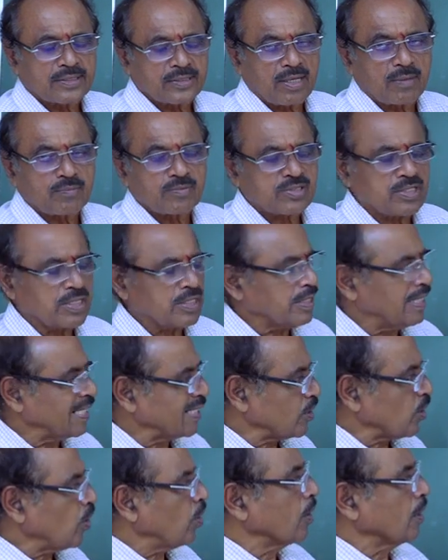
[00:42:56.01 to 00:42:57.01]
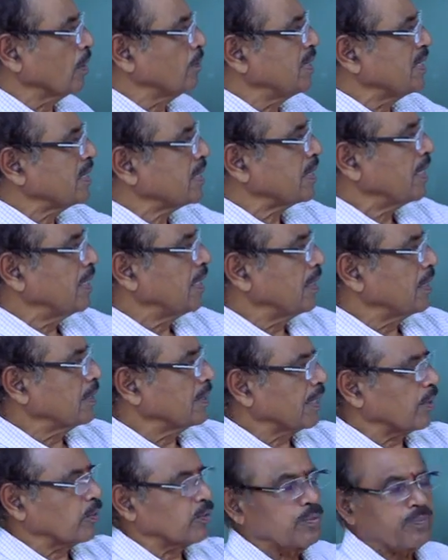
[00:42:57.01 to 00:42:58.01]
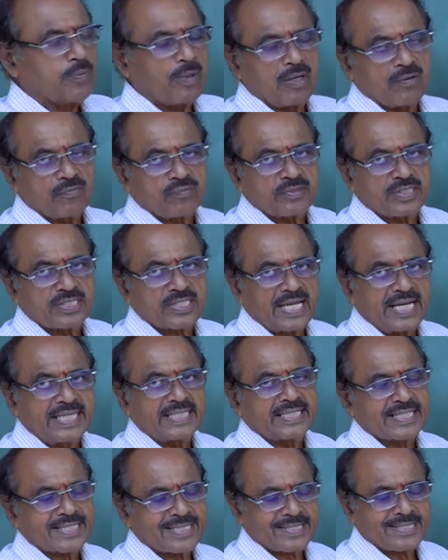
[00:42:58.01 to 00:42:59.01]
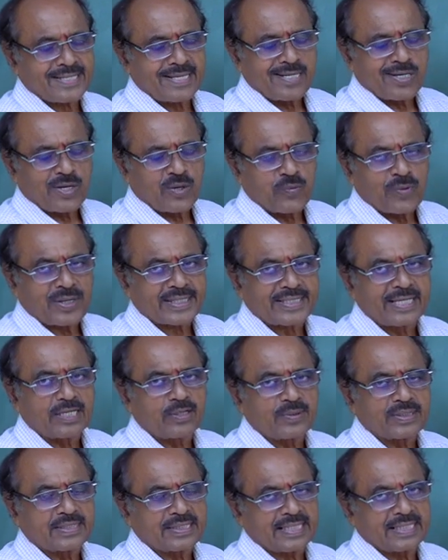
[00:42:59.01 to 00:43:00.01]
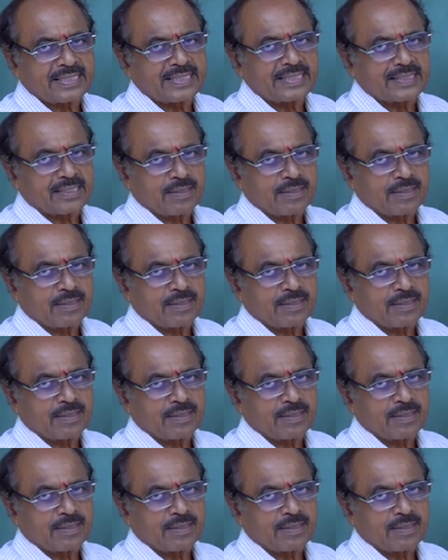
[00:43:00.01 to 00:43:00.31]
Thomson et al. Means the group of the scientists working with J.J.